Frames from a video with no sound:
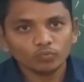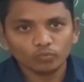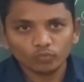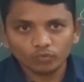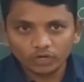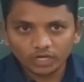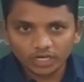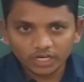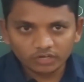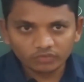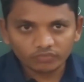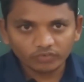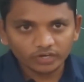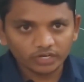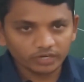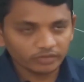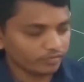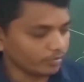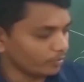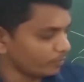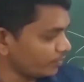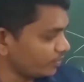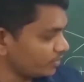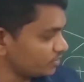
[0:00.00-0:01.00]
only
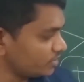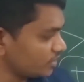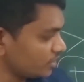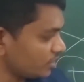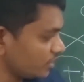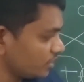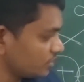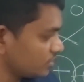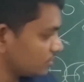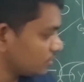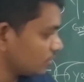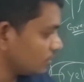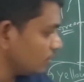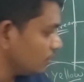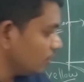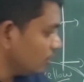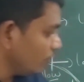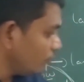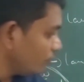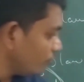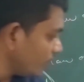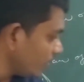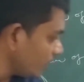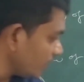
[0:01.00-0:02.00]
25%,
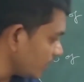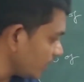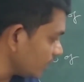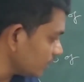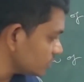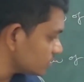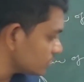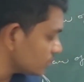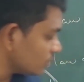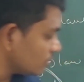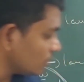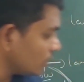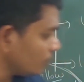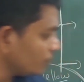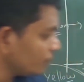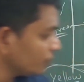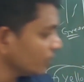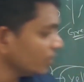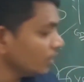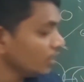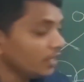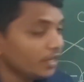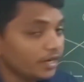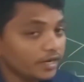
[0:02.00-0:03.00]
whereas
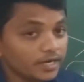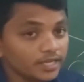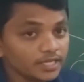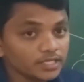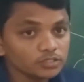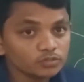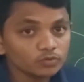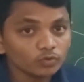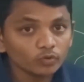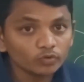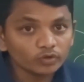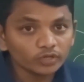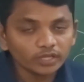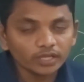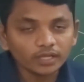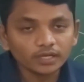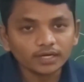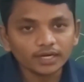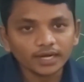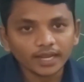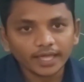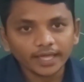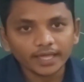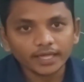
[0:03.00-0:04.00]
it is
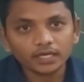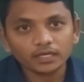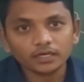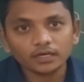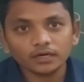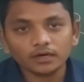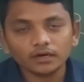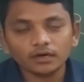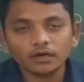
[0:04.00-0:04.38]
looking like